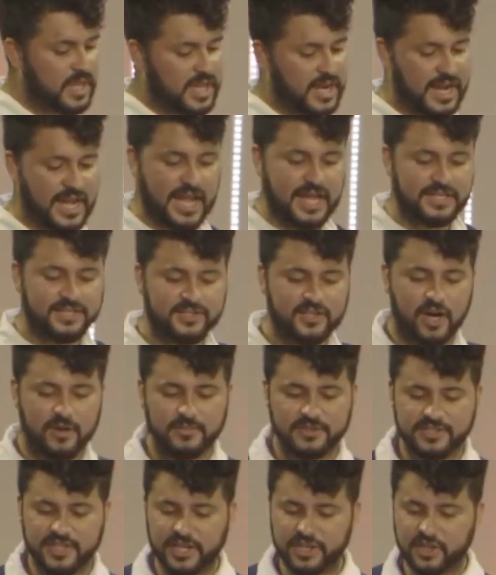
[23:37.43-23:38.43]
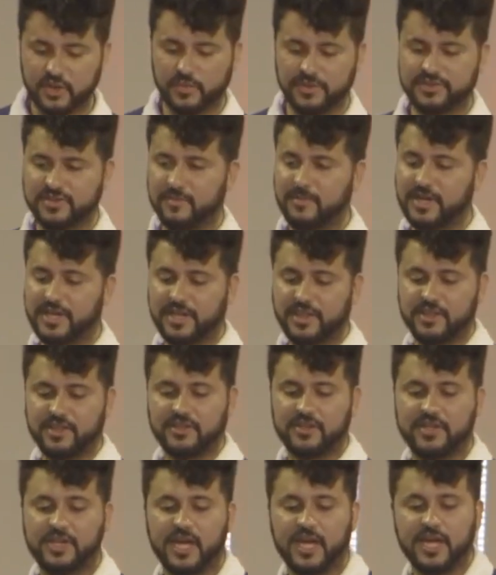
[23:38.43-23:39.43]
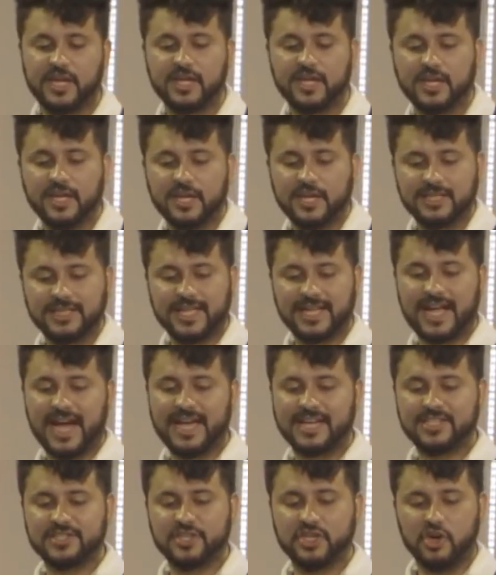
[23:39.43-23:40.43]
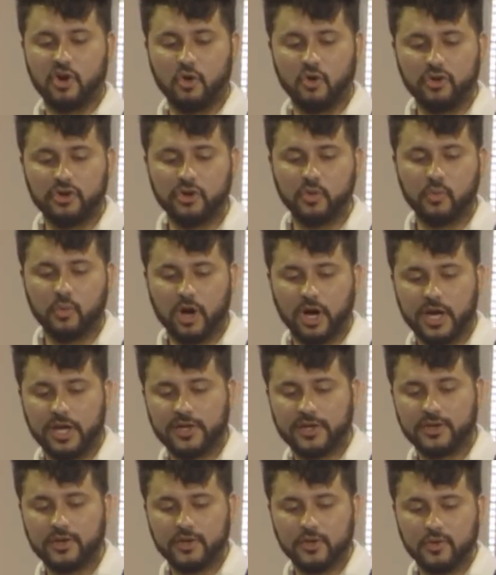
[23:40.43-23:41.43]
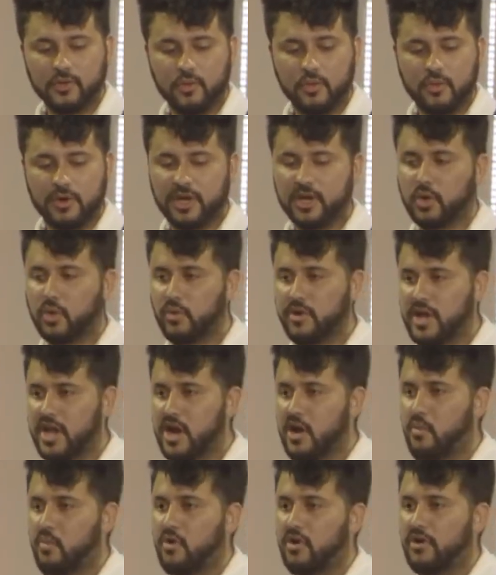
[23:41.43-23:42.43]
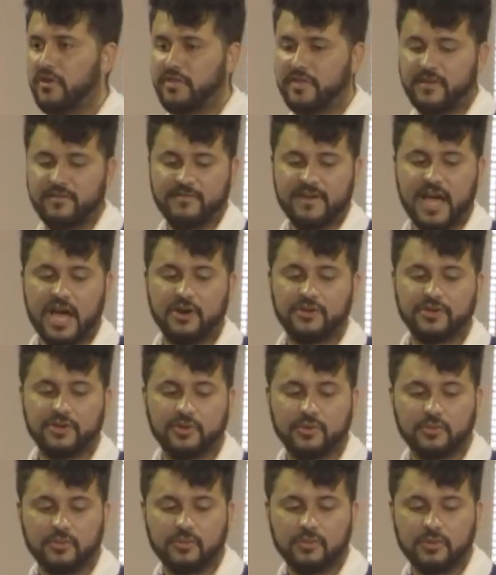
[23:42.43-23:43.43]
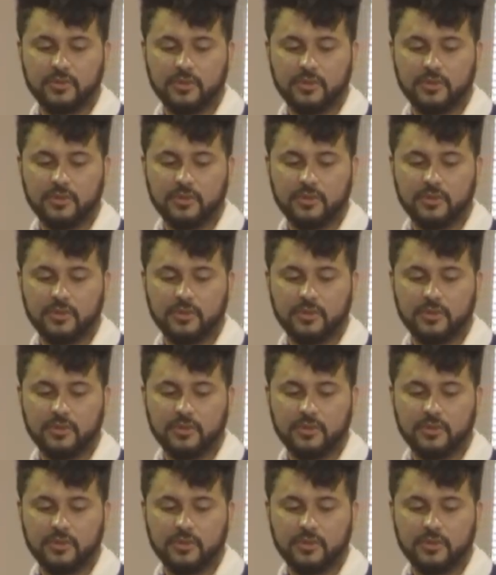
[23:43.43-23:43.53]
and I had this conversation with somebody the other day, that God is the only one who can create worth and value.